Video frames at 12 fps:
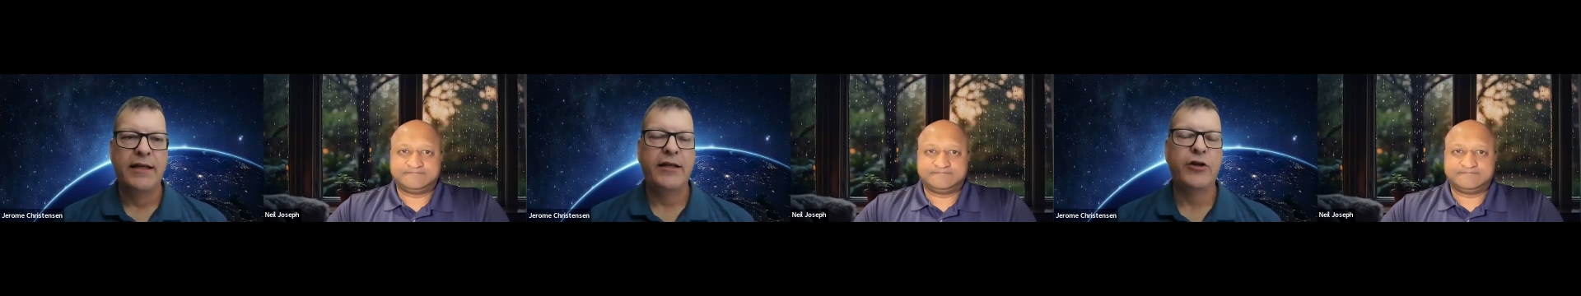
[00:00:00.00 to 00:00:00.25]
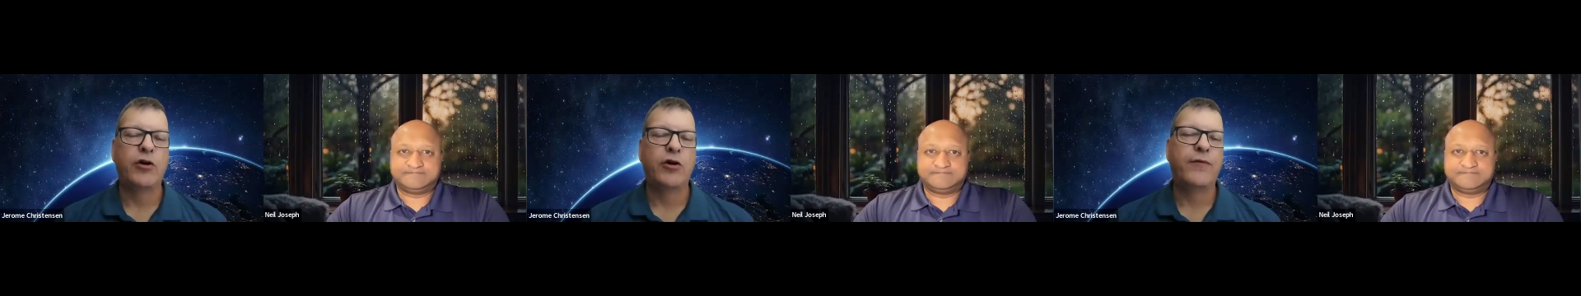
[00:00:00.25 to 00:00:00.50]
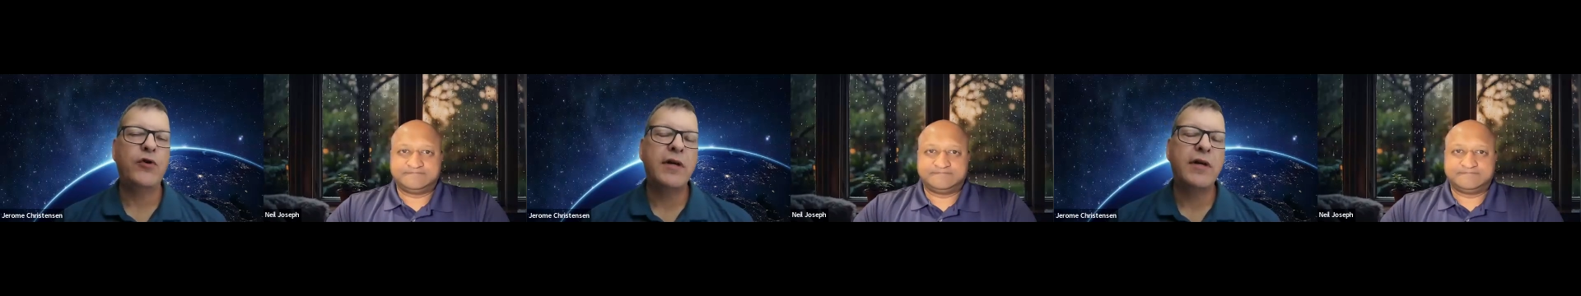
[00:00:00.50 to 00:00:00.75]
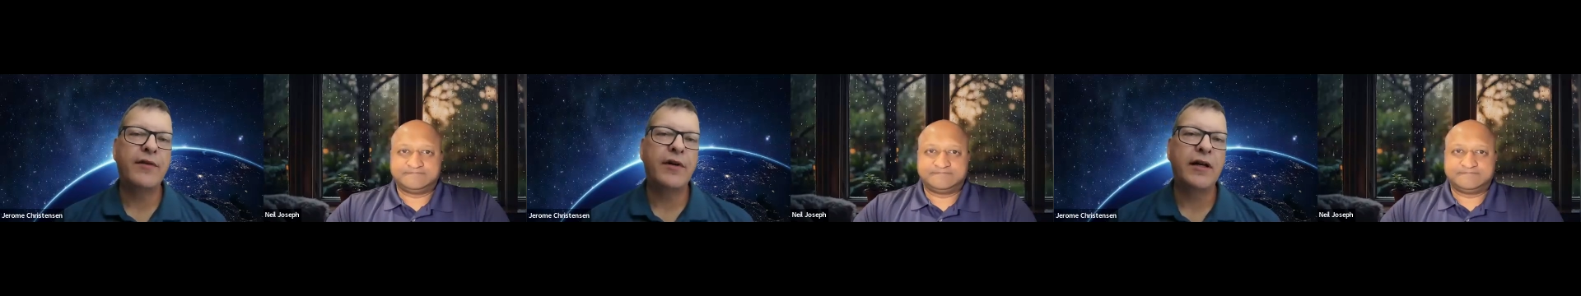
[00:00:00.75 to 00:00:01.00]
Speaker 1: You know, if you
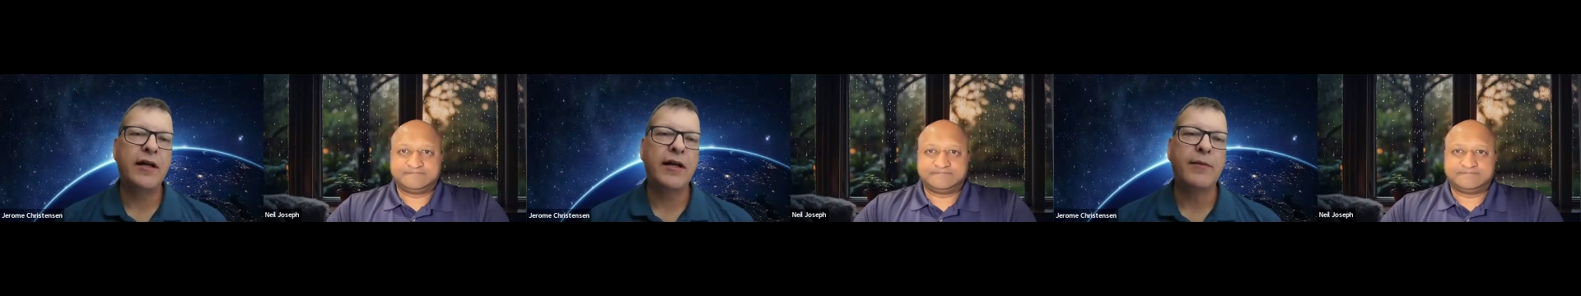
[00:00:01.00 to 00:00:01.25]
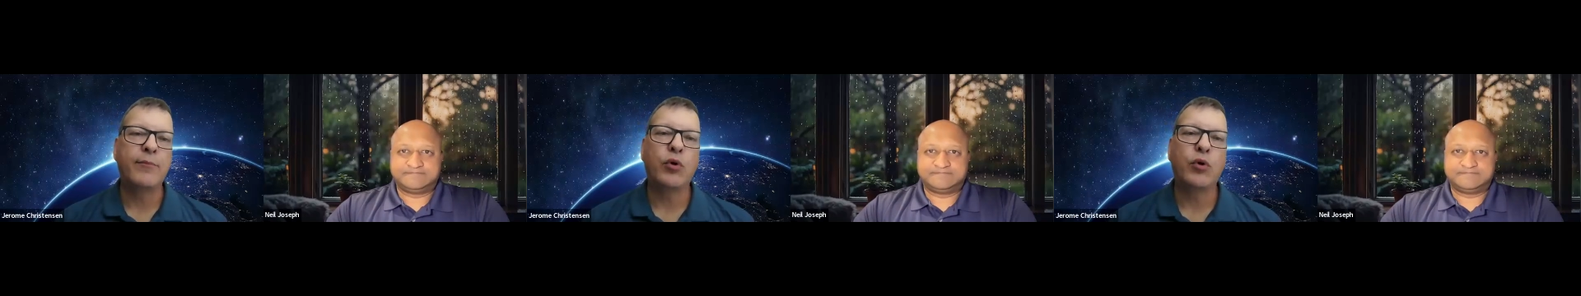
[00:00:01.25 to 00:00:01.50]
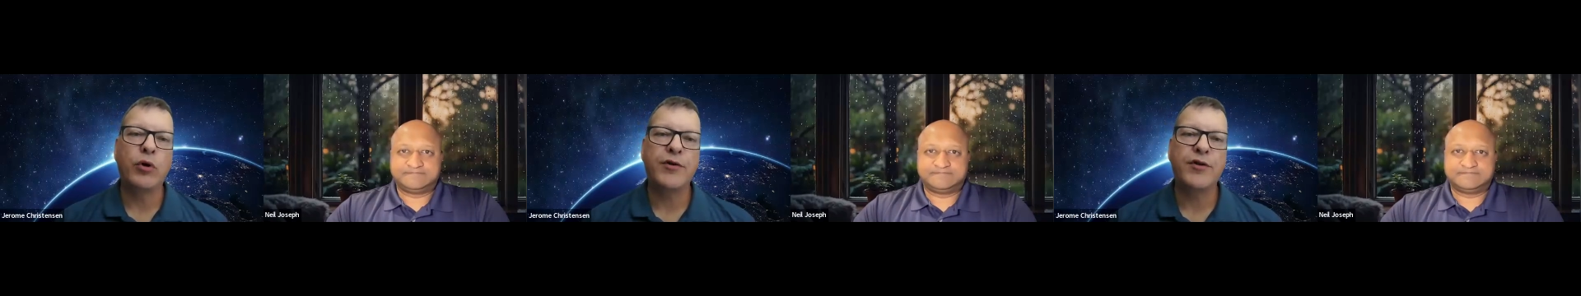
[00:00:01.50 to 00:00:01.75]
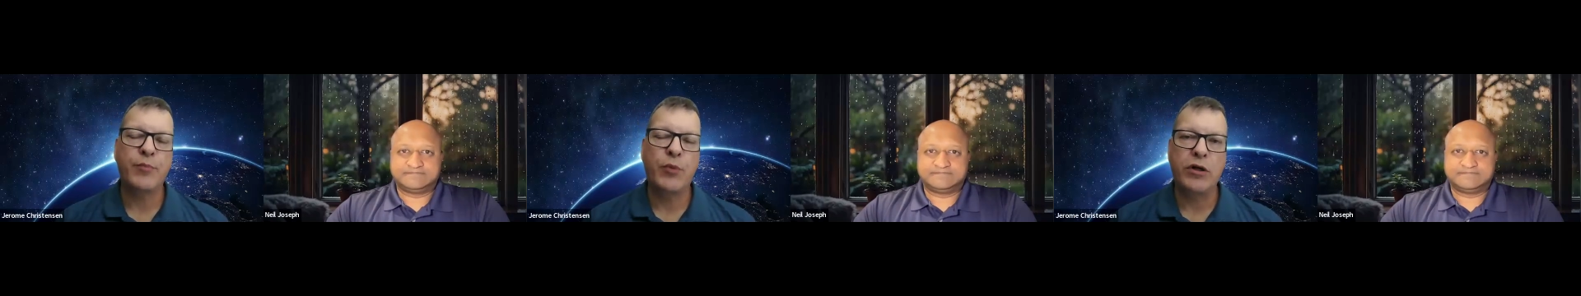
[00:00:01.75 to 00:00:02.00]
have a, an employer
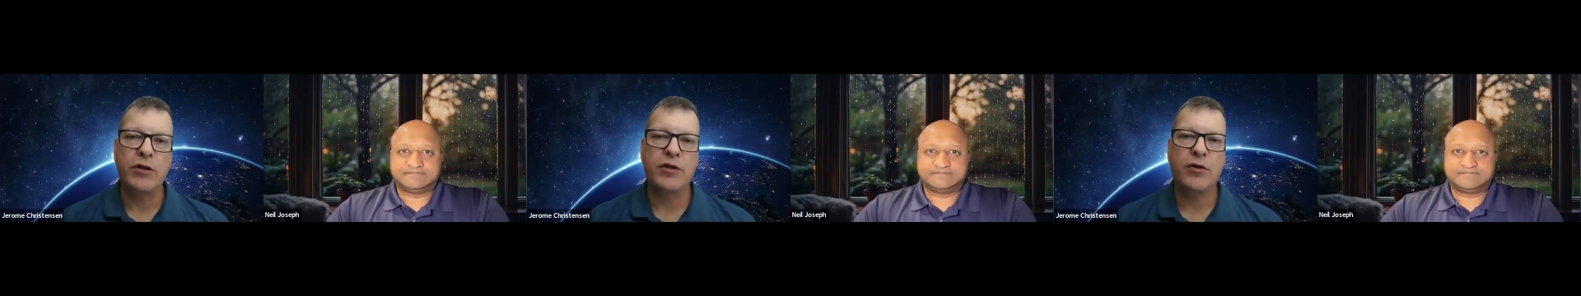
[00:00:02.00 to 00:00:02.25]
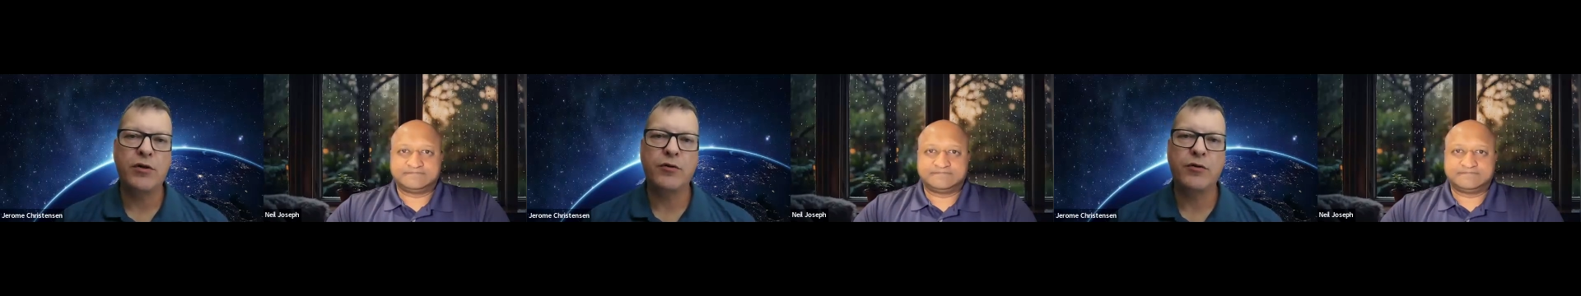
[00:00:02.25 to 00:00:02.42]
sponsored